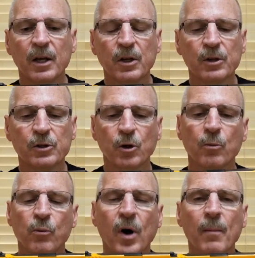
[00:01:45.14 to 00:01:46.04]
So
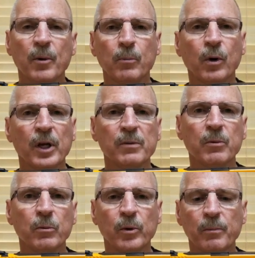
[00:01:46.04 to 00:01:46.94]
proper
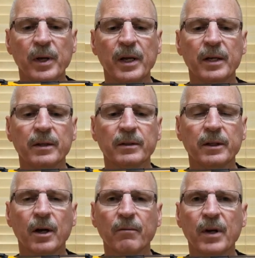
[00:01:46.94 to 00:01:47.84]
placement would be,
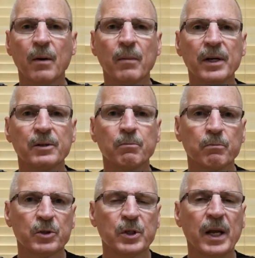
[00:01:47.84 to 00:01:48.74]
you know, I've got my
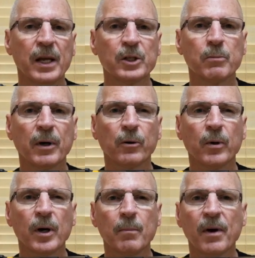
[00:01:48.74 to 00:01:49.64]
stance, my
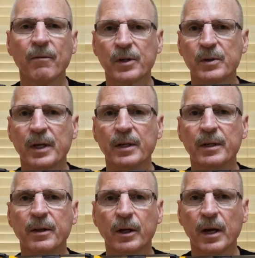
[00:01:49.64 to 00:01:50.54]
grip, I've
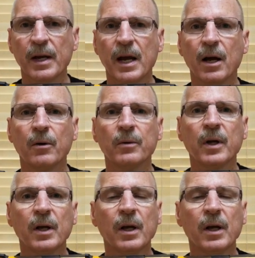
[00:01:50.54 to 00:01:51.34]
extended the gun out,